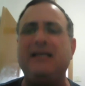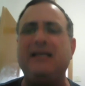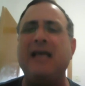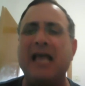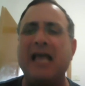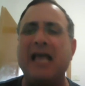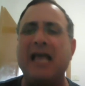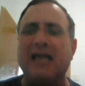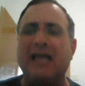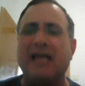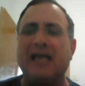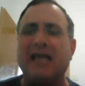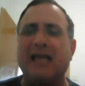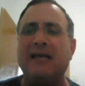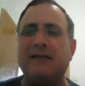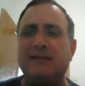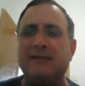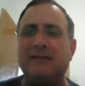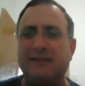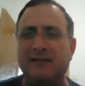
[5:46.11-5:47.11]
is
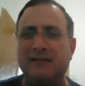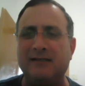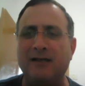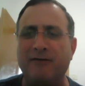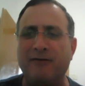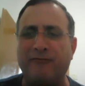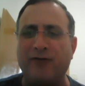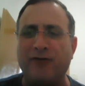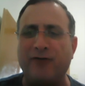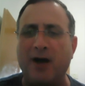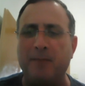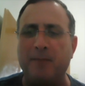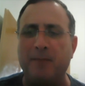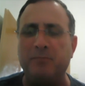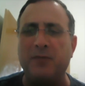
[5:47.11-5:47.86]
from